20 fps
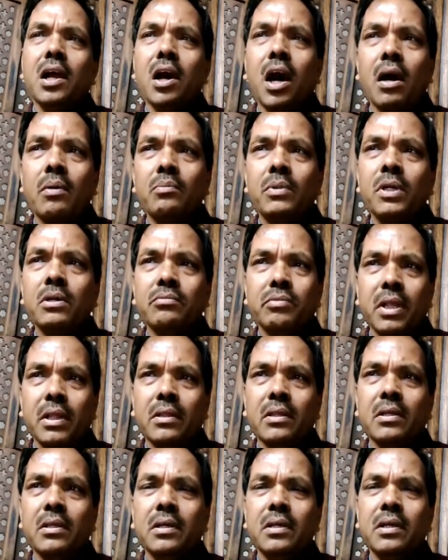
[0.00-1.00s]
common with
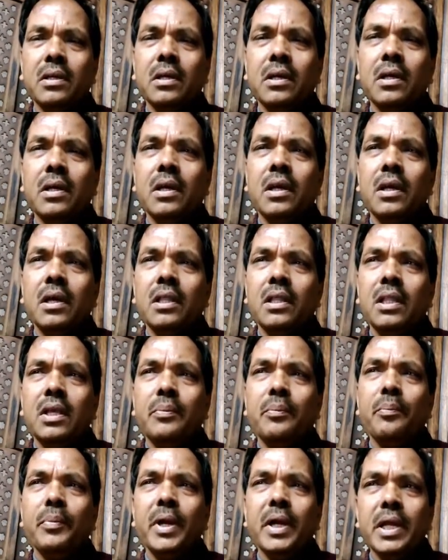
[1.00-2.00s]
the
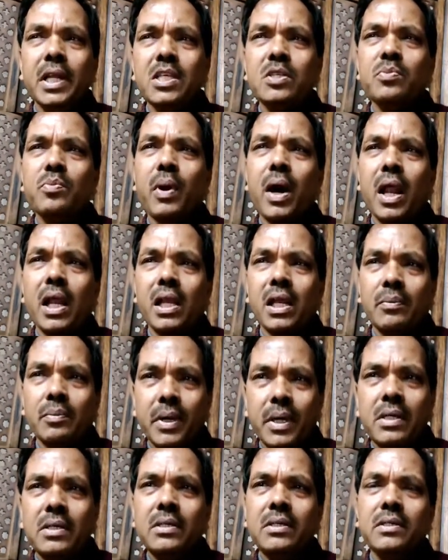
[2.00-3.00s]
British
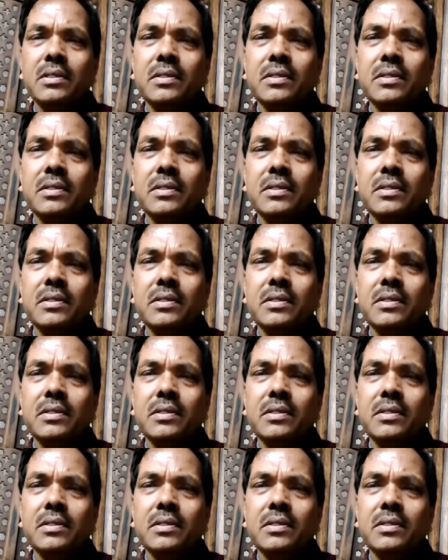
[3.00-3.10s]
Parliament,